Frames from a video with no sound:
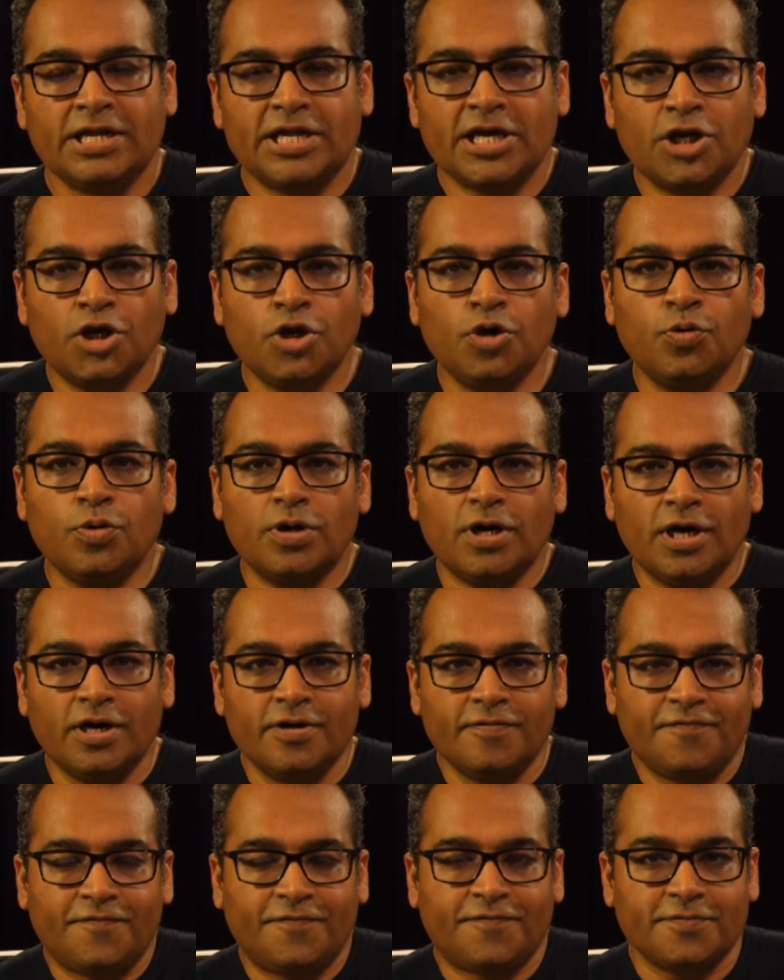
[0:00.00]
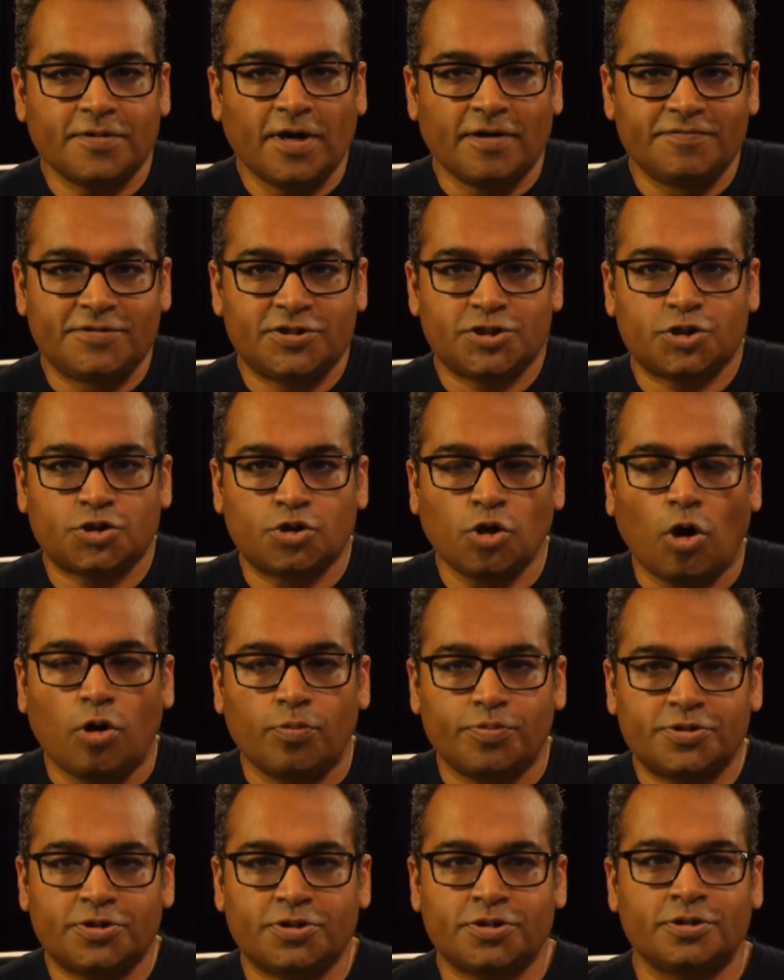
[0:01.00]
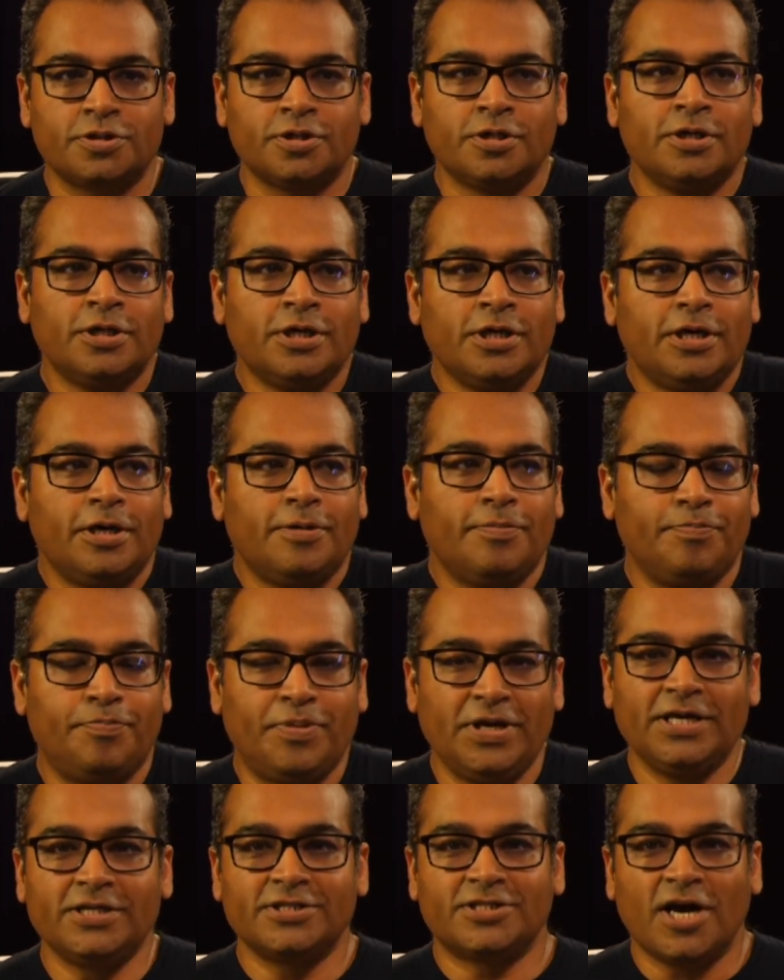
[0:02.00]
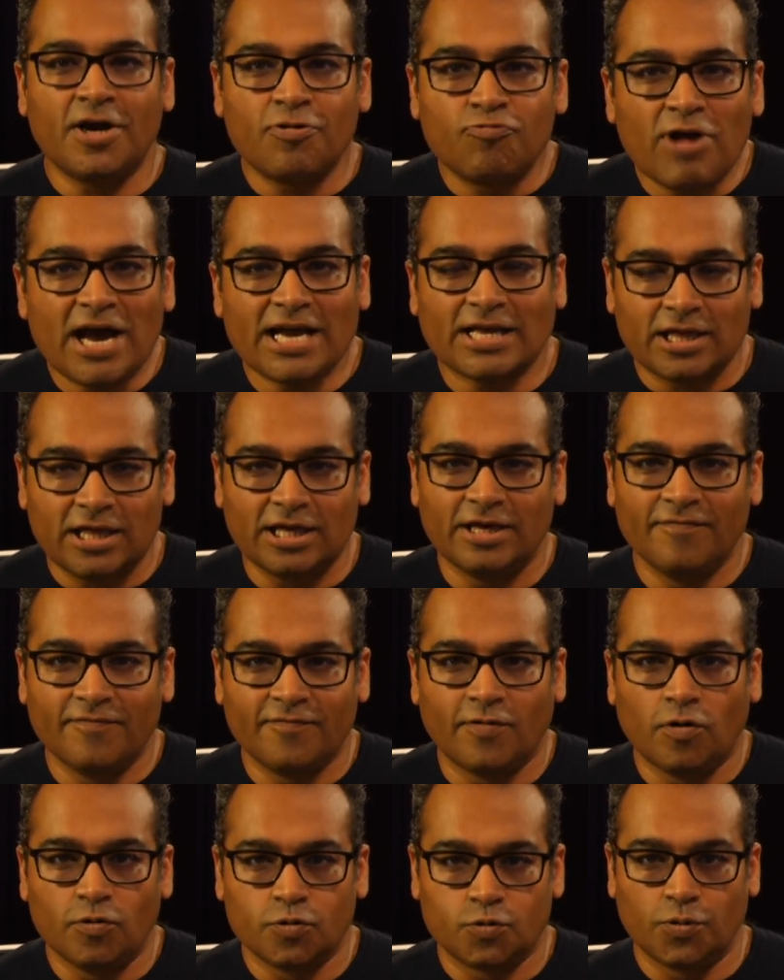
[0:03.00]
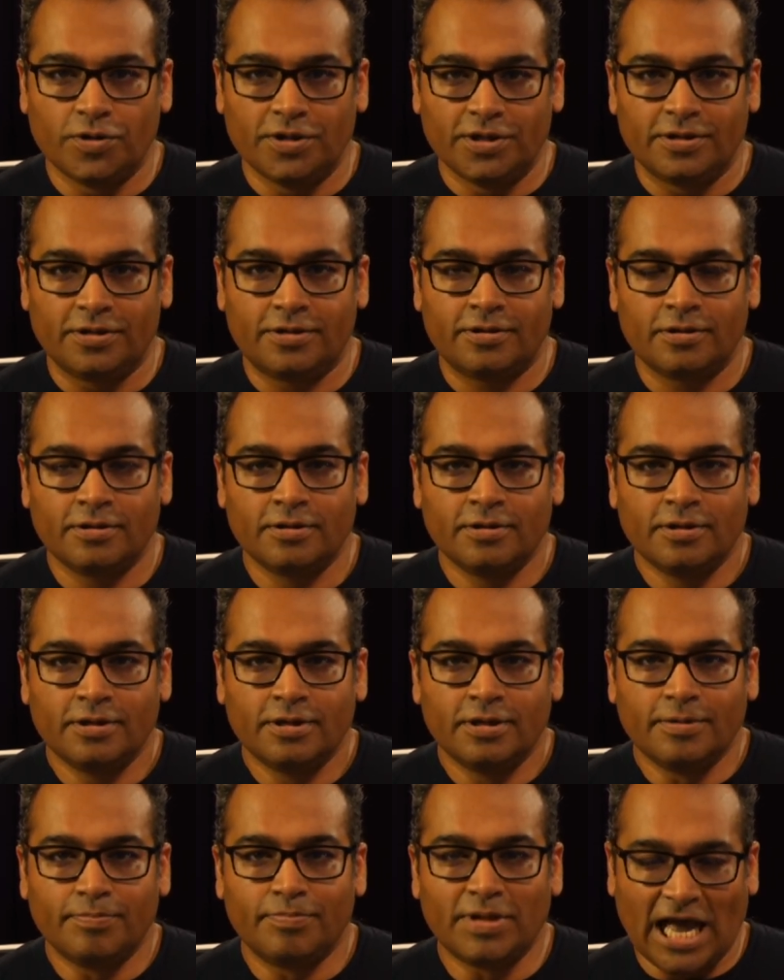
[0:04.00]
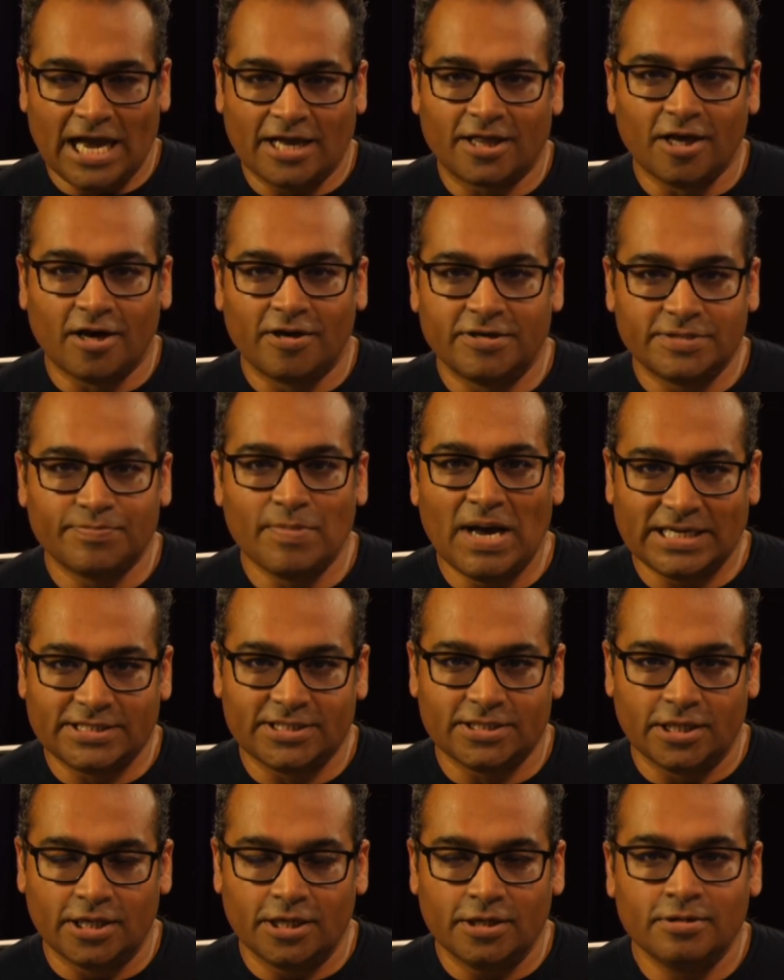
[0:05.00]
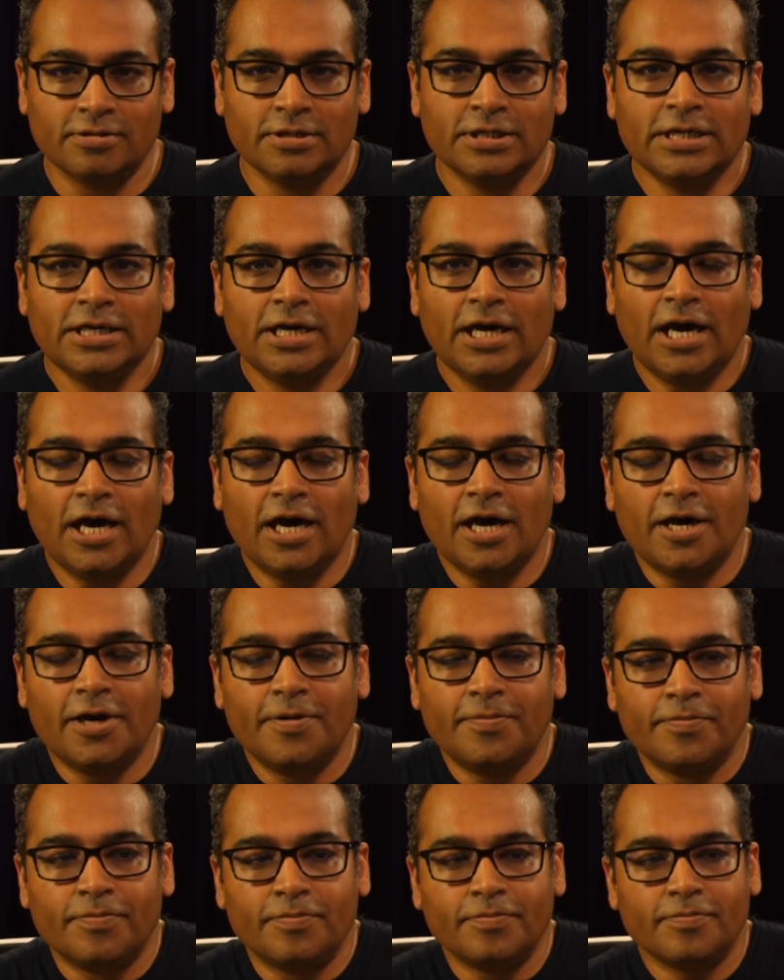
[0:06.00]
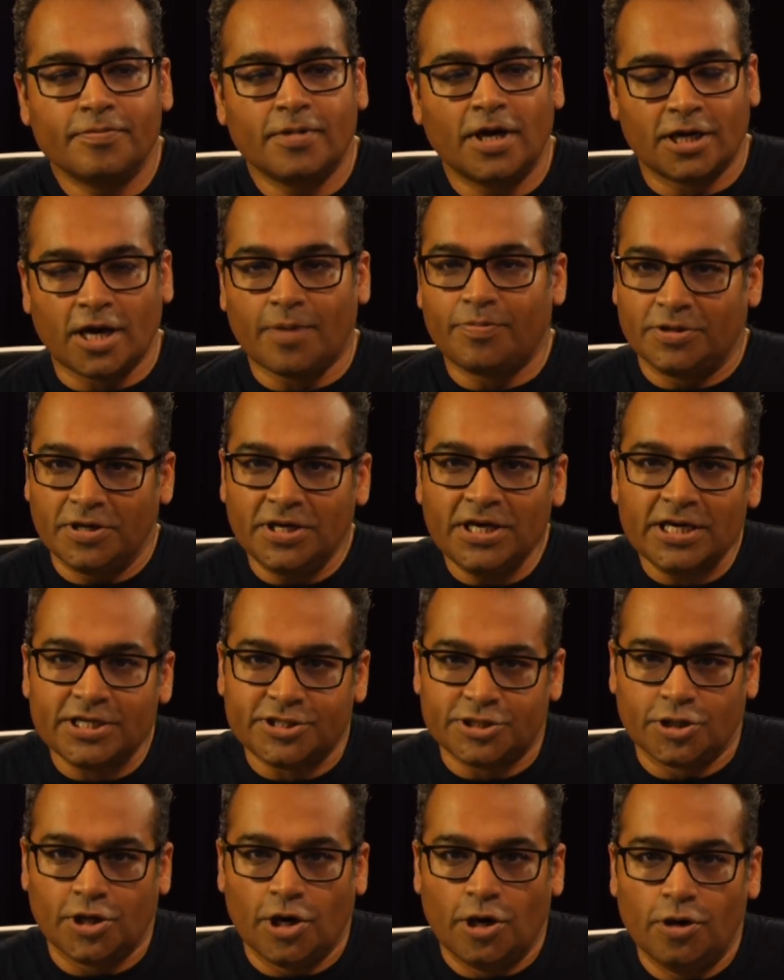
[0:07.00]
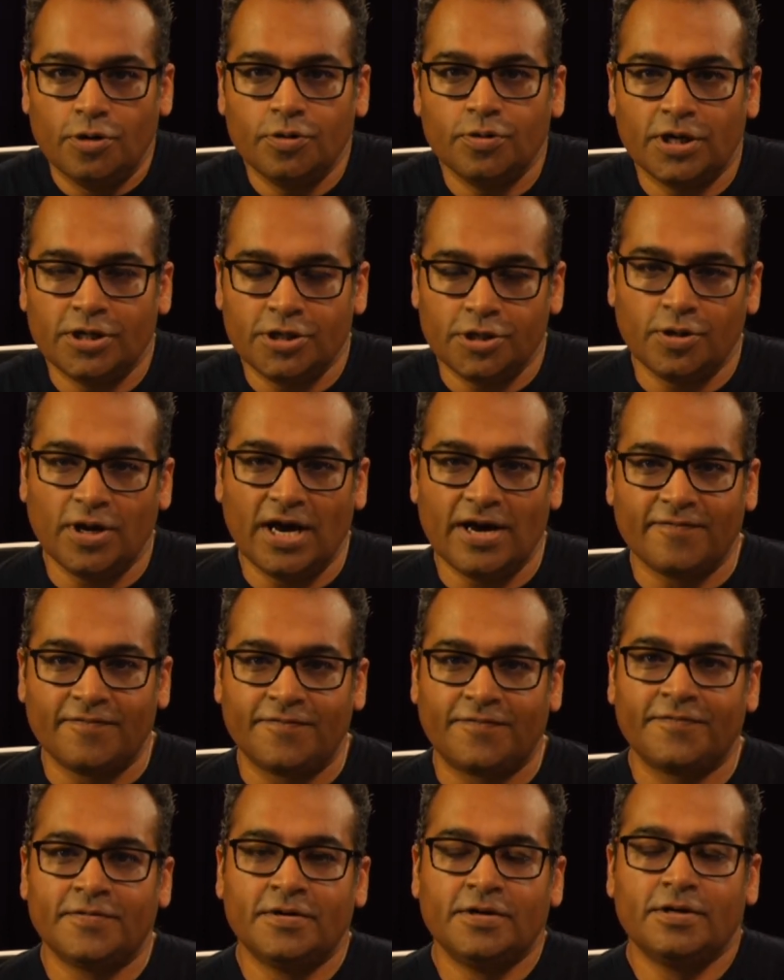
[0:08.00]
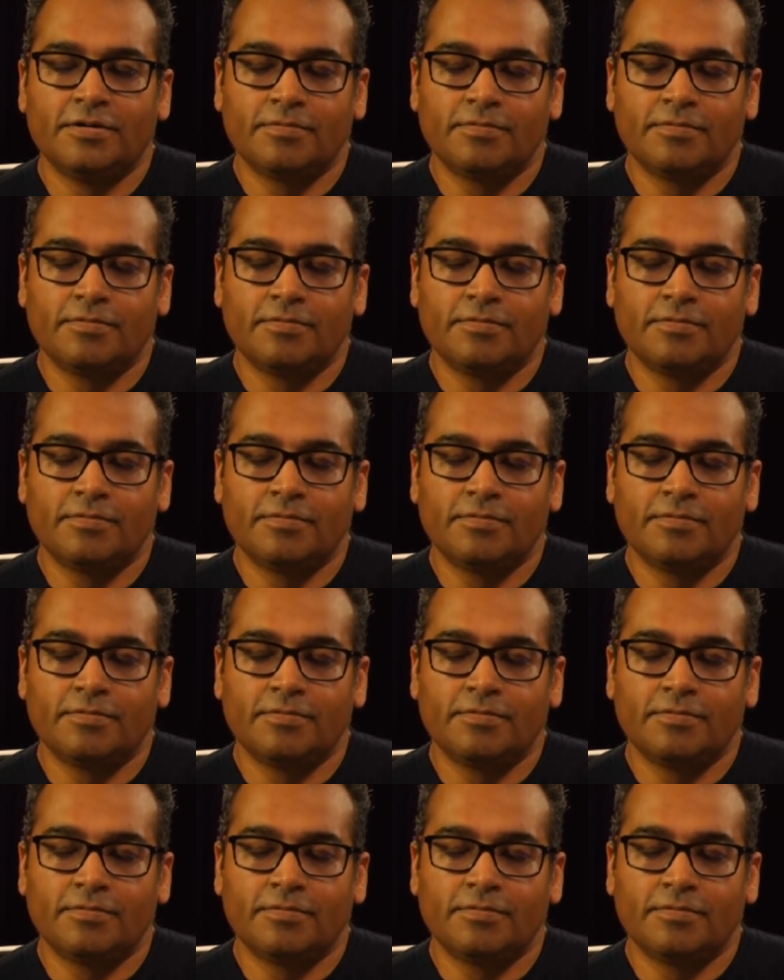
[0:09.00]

Now you have have stopped being directly involved with Black Lives Matter um, a couple of years ago, and you have